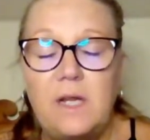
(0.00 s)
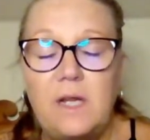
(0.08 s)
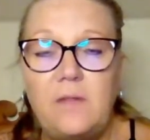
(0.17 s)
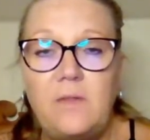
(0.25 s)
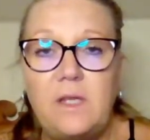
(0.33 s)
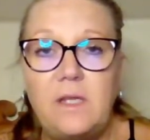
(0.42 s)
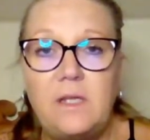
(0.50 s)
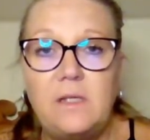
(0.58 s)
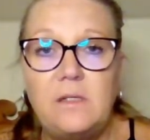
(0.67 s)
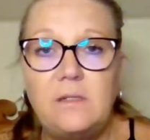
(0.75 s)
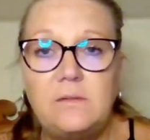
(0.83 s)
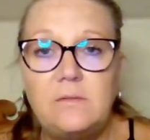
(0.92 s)
and
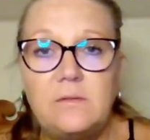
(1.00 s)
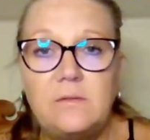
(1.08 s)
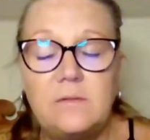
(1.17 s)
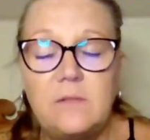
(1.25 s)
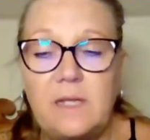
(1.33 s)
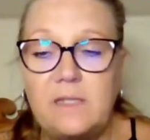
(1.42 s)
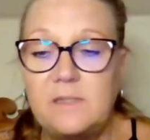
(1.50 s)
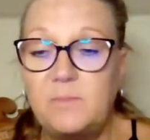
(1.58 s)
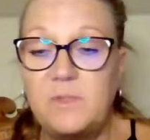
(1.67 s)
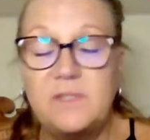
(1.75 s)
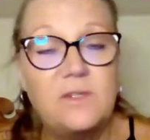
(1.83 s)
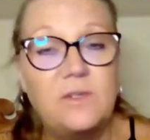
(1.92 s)
then he's
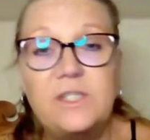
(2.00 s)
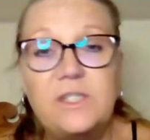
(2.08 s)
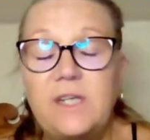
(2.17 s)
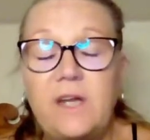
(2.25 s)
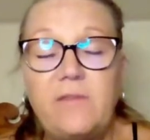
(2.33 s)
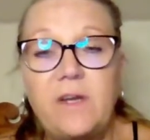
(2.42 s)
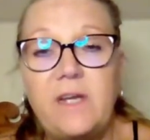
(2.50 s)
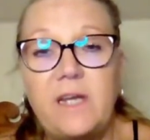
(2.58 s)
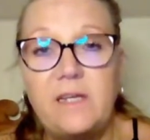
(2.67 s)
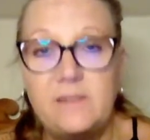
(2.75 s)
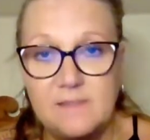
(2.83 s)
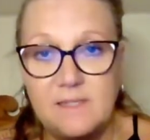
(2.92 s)
been searching every
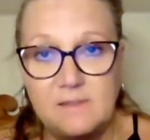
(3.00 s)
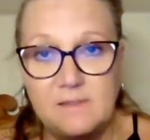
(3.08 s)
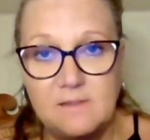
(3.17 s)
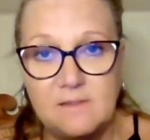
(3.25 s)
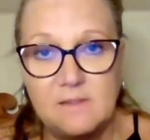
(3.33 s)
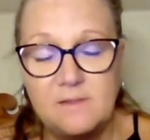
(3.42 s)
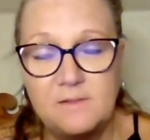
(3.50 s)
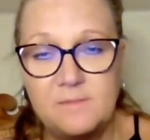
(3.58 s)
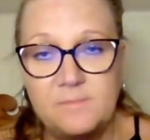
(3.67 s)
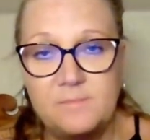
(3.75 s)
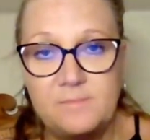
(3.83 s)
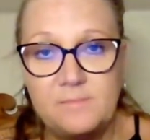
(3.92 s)
day since,
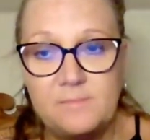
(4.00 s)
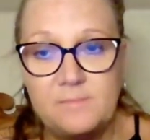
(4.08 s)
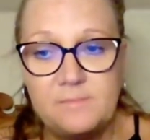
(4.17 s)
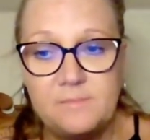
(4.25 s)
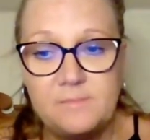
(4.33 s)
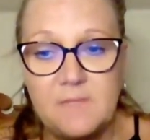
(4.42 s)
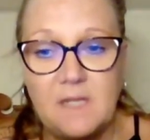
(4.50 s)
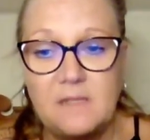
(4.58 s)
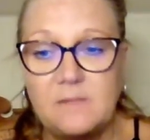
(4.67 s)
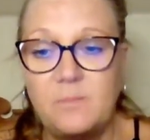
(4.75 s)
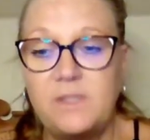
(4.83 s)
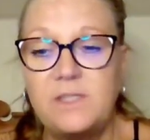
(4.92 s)

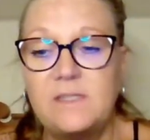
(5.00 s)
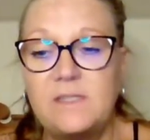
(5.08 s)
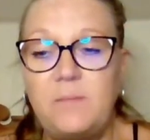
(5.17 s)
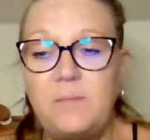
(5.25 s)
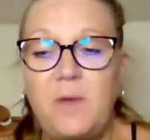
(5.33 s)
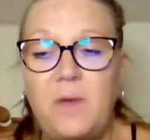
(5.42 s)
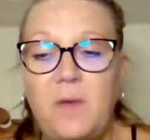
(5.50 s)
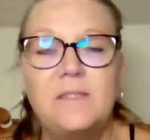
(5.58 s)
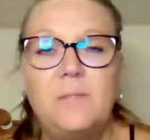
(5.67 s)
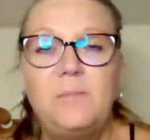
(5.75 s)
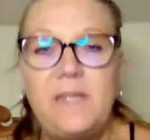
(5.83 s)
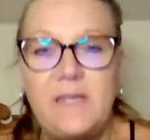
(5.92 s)
as much as he
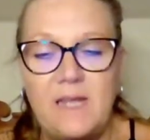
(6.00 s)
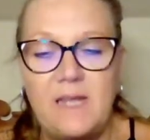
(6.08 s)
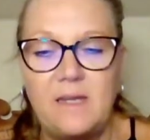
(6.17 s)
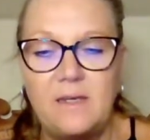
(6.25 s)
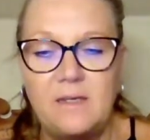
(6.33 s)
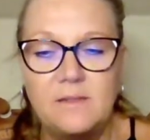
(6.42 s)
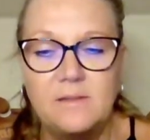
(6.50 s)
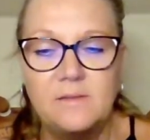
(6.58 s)
possibly can.